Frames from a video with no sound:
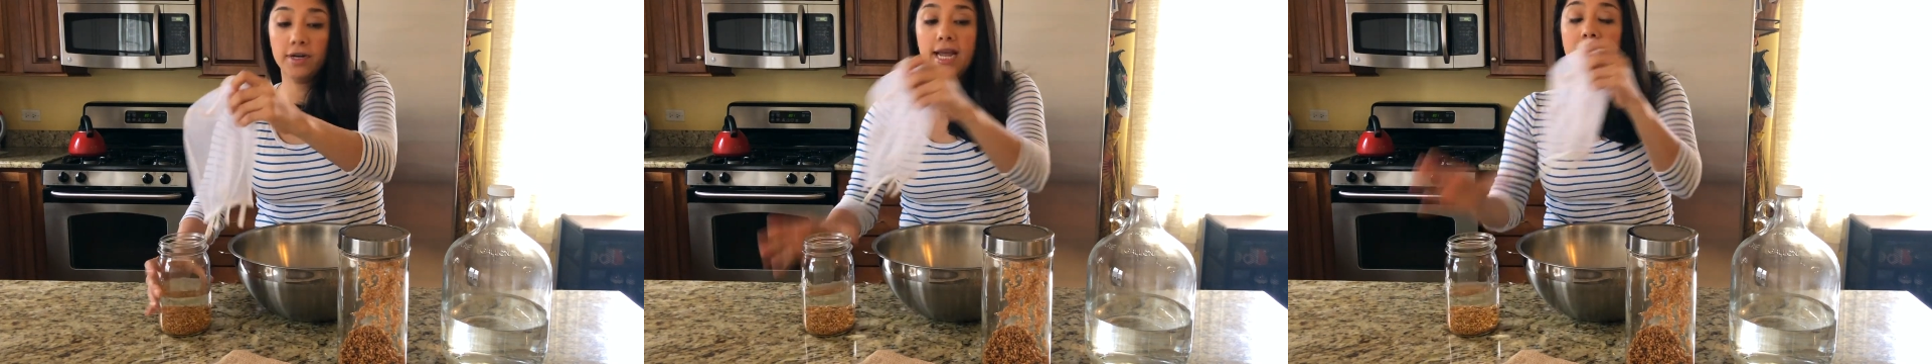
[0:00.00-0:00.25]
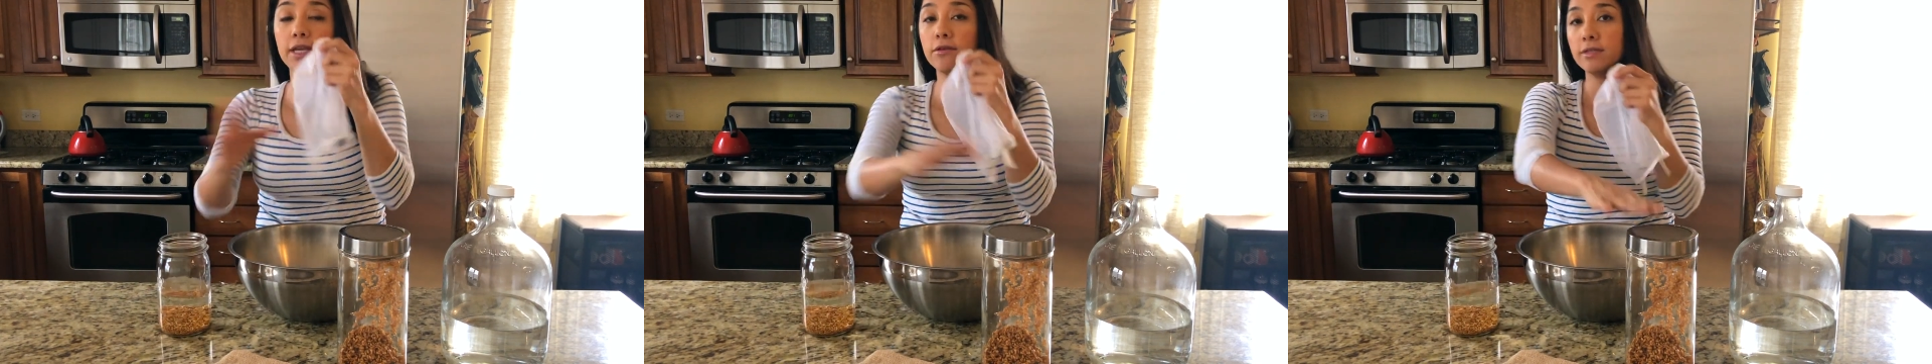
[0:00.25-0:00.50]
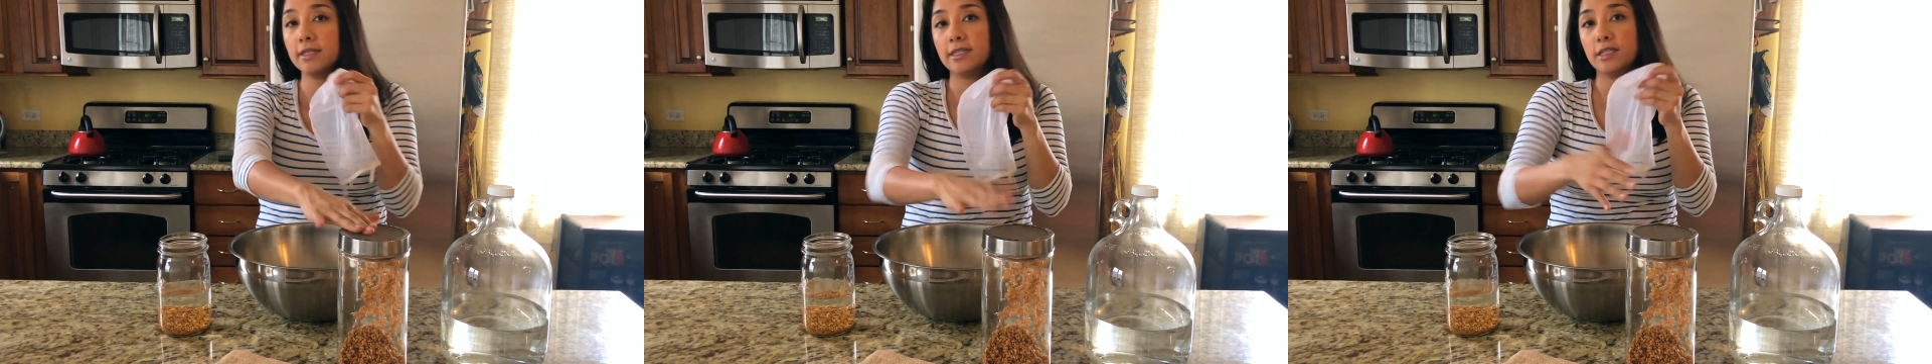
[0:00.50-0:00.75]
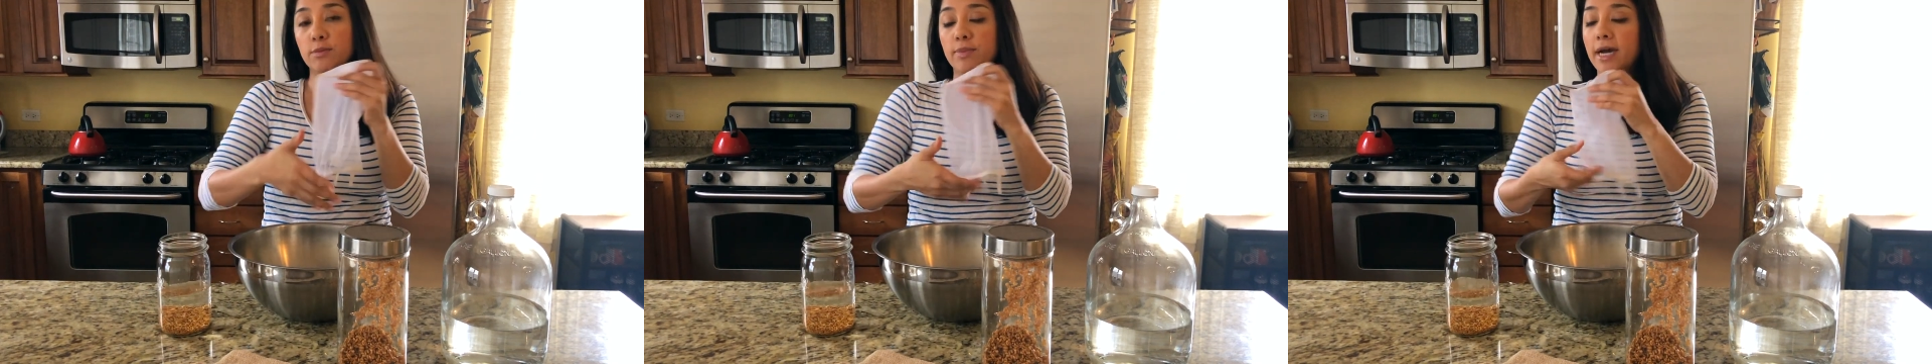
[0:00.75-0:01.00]
not using a
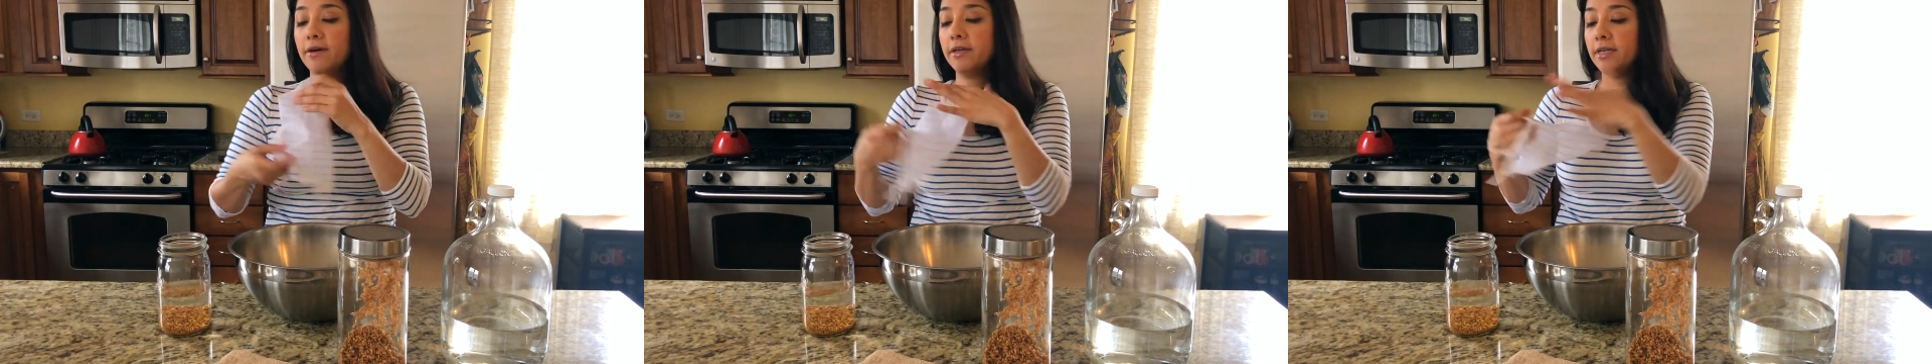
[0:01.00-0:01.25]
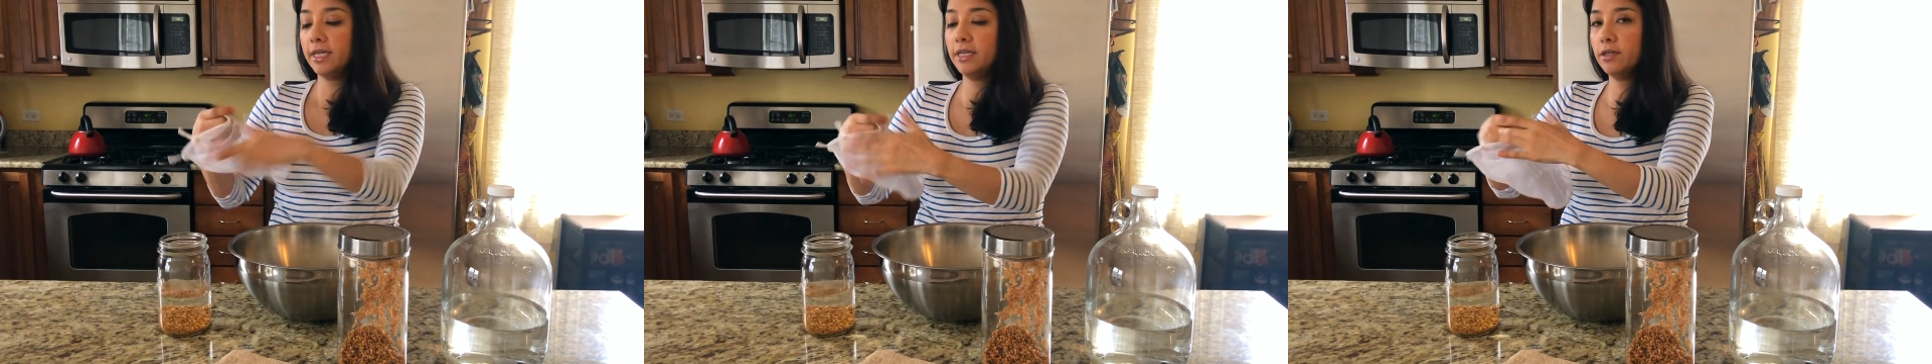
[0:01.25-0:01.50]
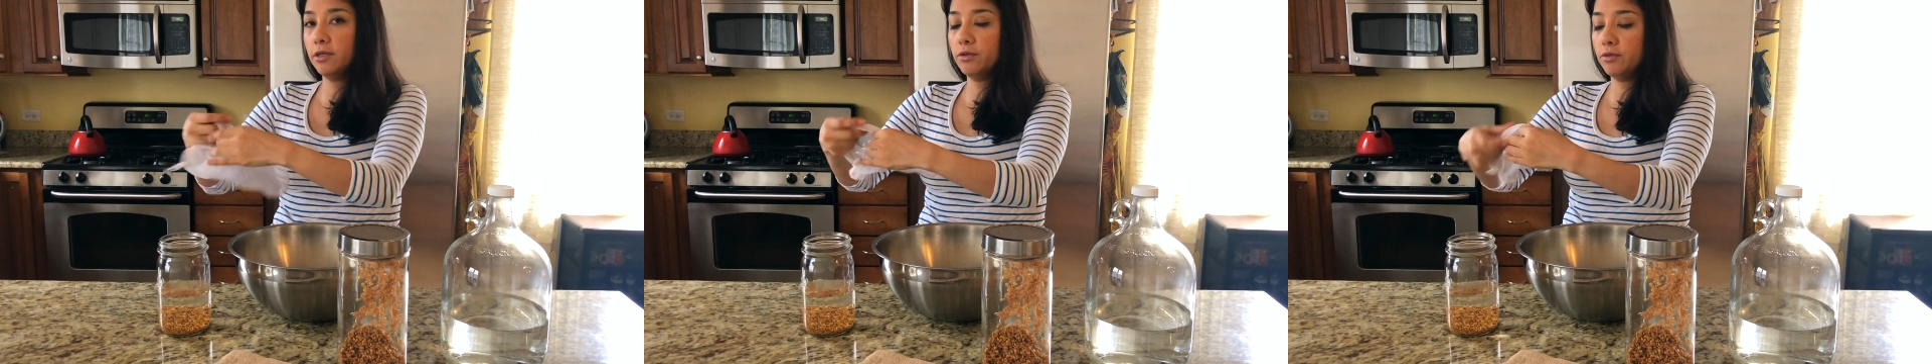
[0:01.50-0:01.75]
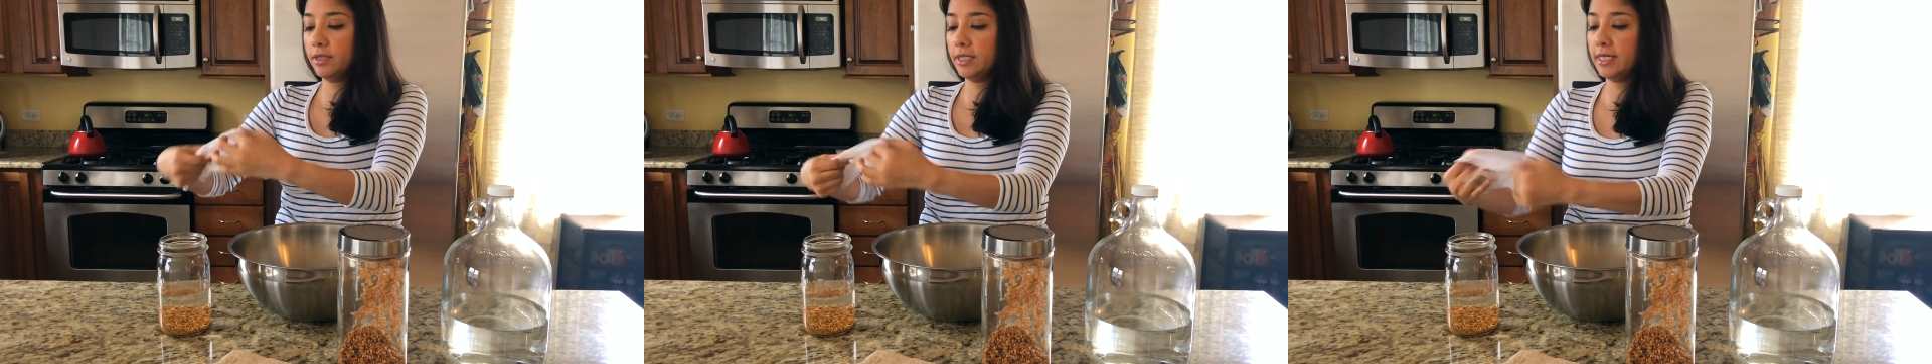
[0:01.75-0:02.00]
sprouter and you're
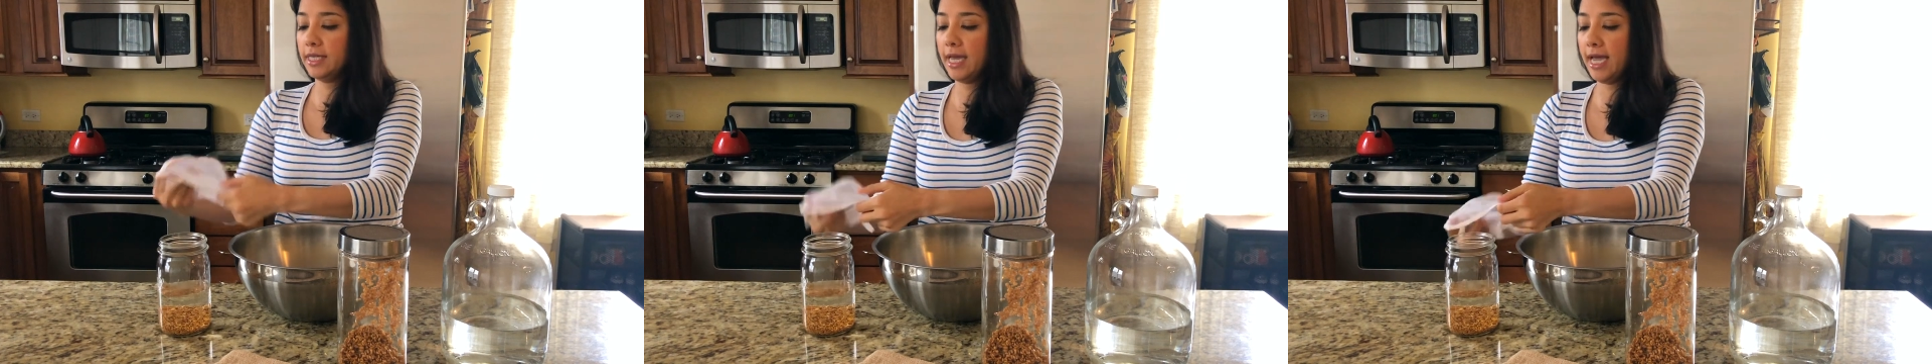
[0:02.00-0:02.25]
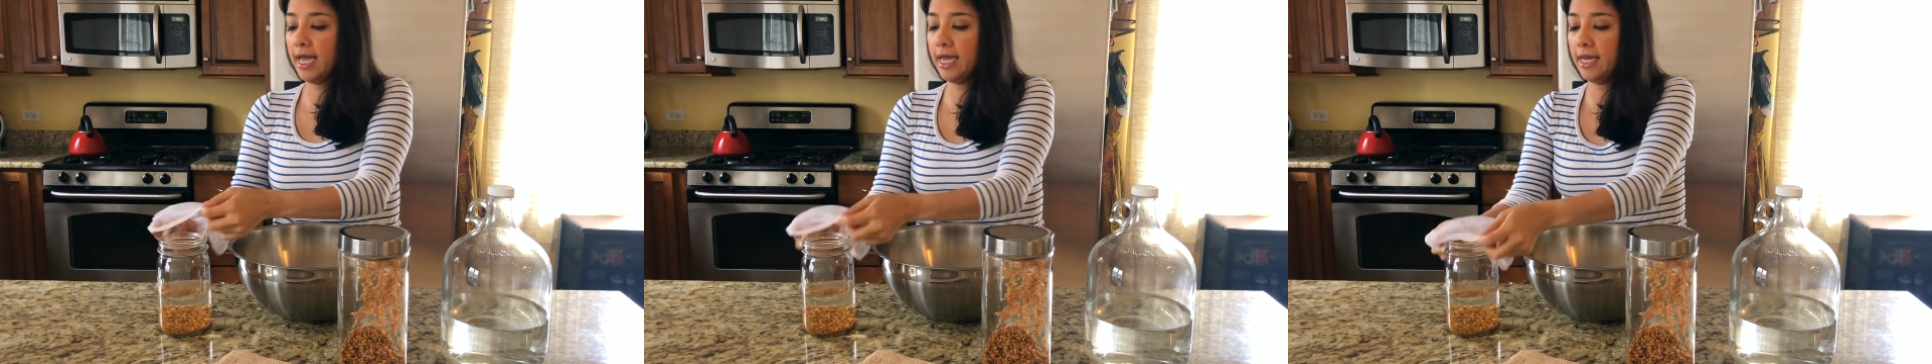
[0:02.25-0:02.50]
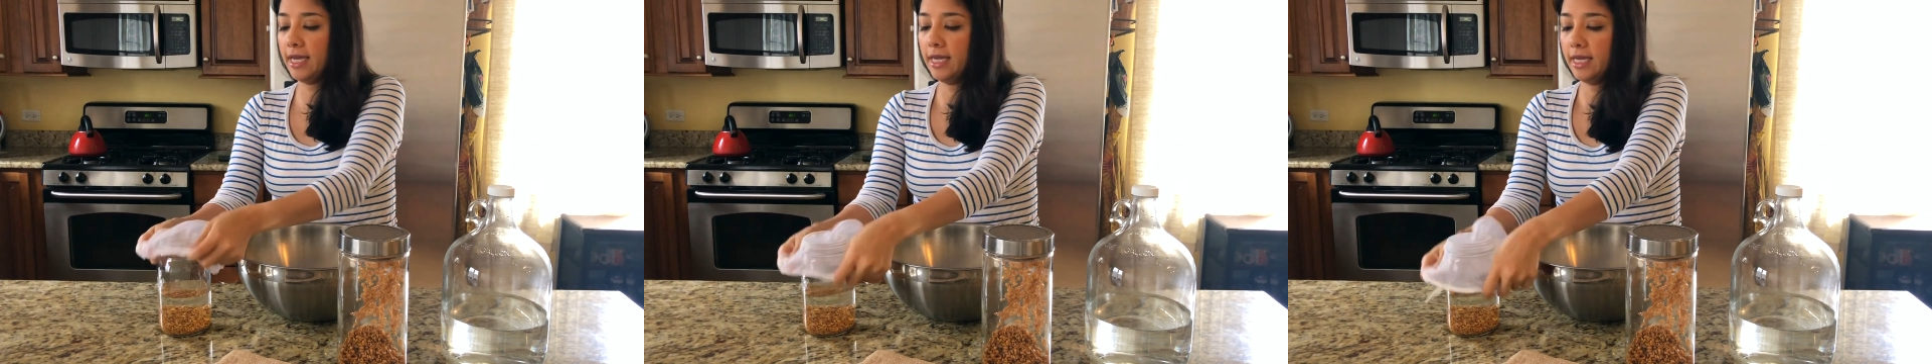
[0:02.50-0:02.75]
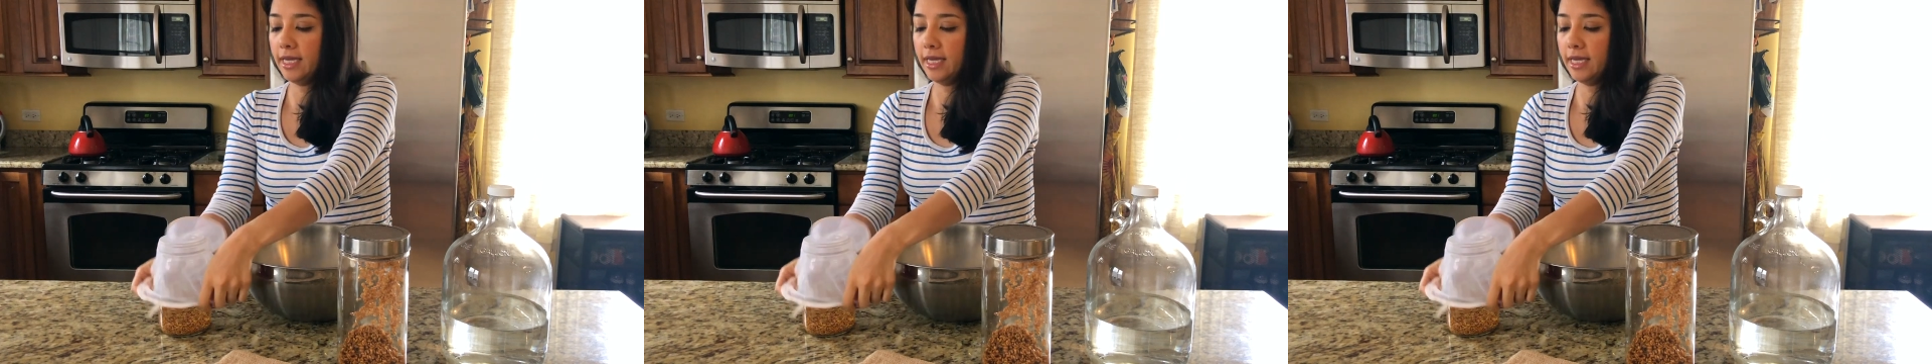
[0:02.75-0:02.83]
using a